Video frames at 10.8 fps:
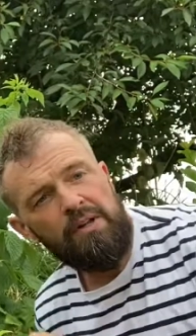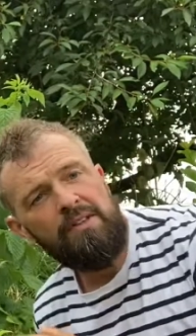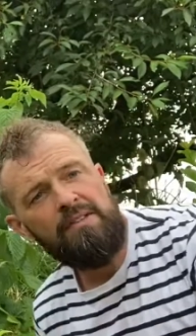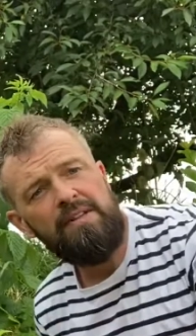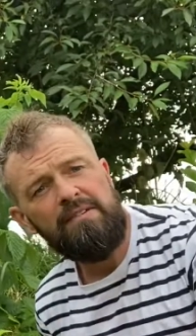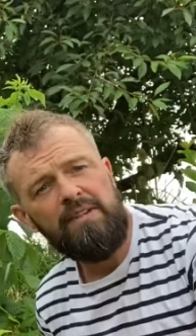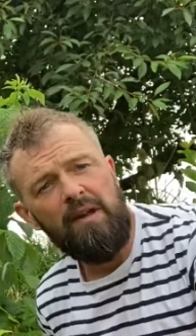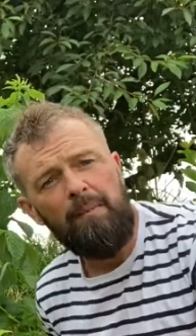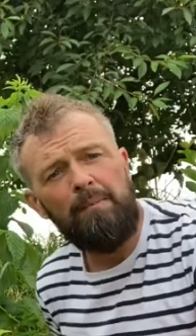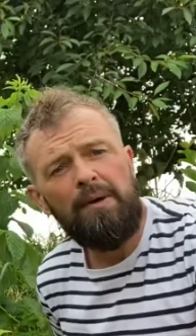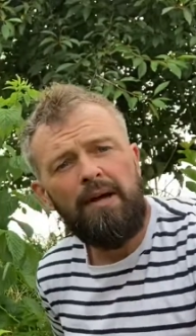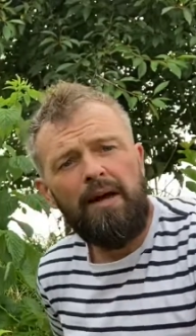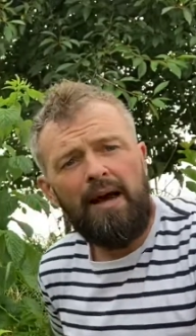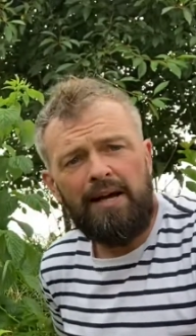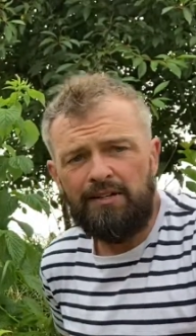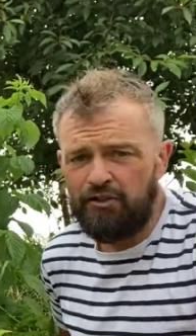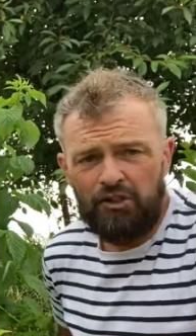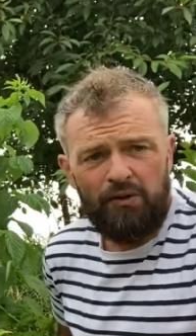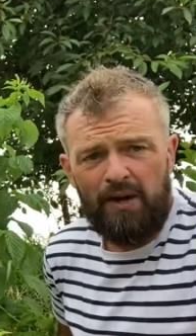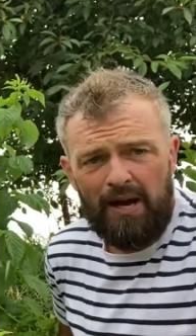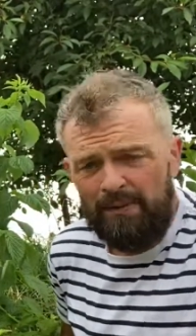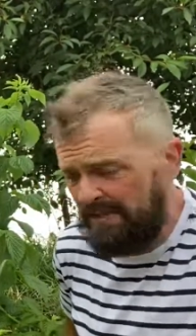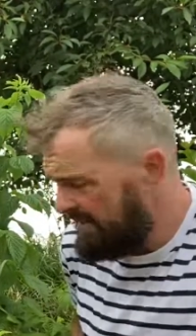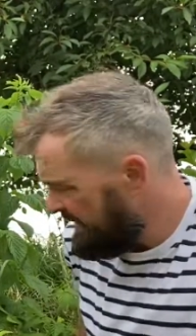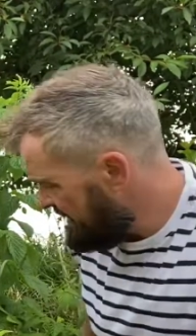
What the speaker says: this clump and show you how easy it